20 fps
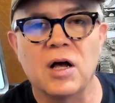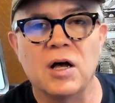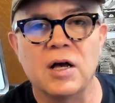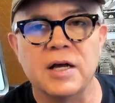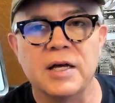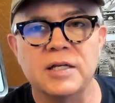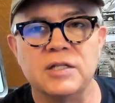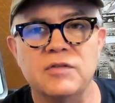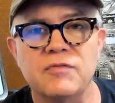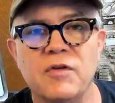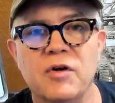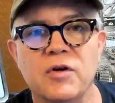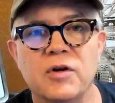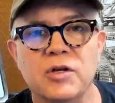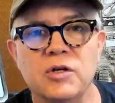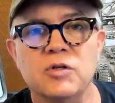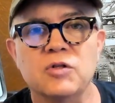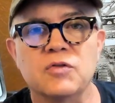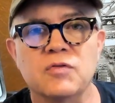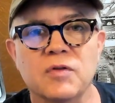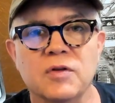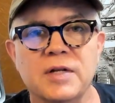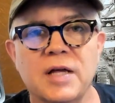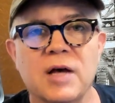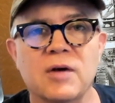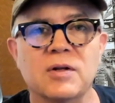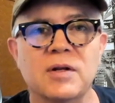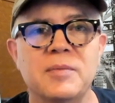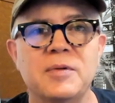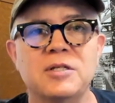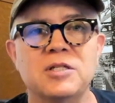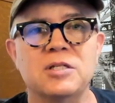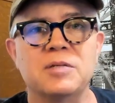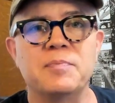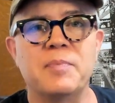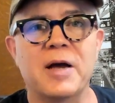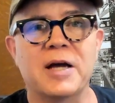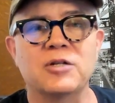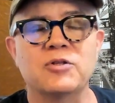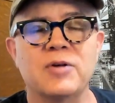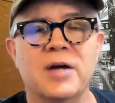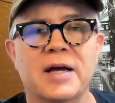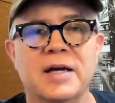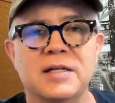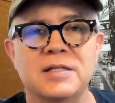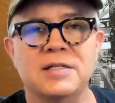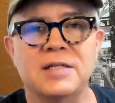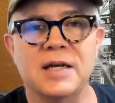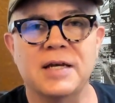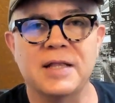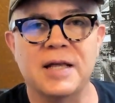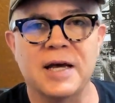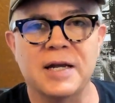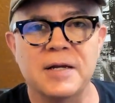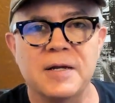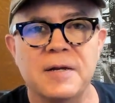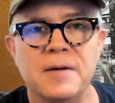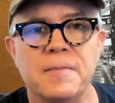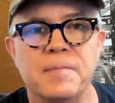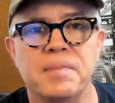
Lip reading: is very useful. Now, let me just backtrack and say that